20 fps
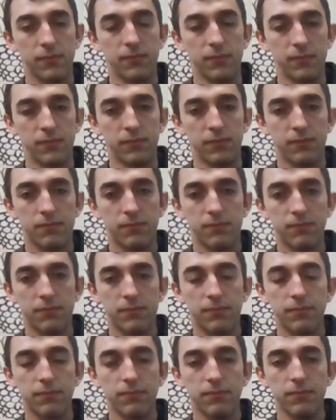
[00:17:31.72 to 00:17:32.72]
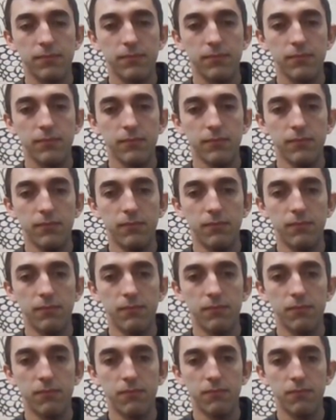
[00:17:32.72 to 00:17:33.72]

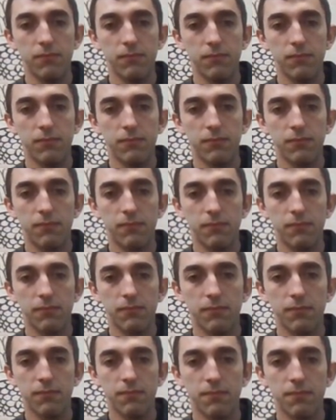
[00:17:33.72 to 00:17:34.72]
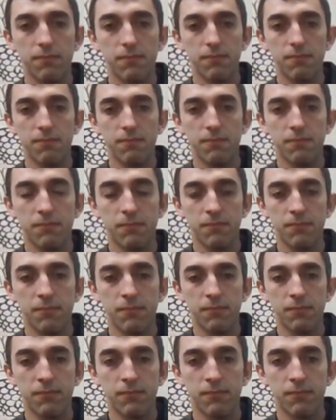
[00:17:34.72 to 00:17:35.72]

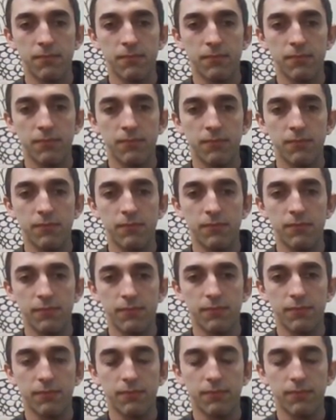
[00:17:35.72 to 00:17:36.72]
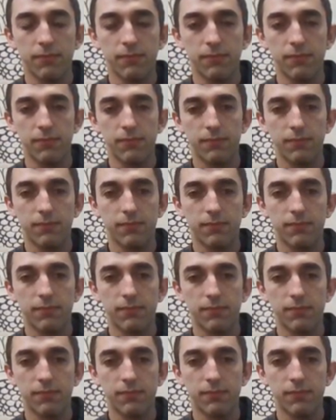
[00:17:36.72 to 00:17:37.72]

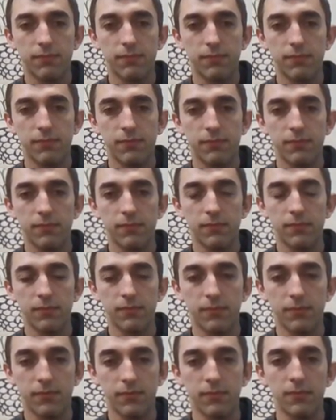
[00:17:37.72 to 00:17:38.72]
(not speaking)